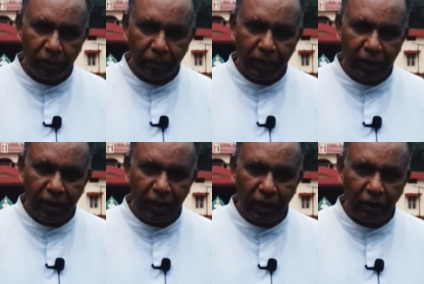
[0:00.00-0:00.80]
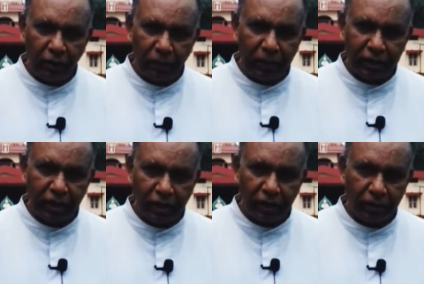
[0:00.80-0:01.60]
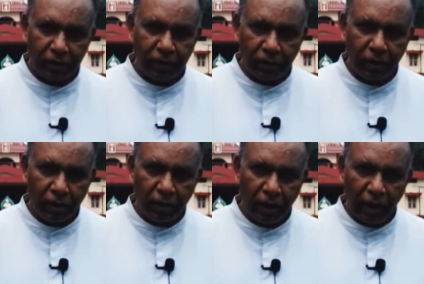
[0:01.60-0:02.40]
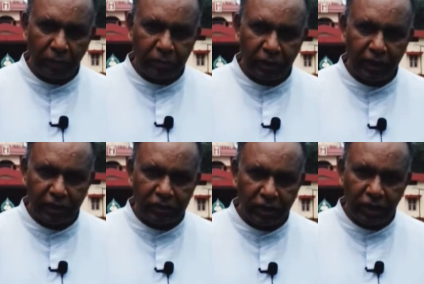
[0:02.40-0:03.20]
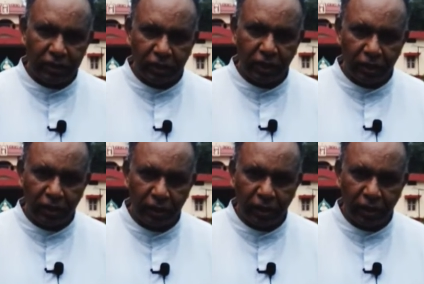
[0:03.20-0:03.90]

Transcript: Mary, our mother, after the Annunciation,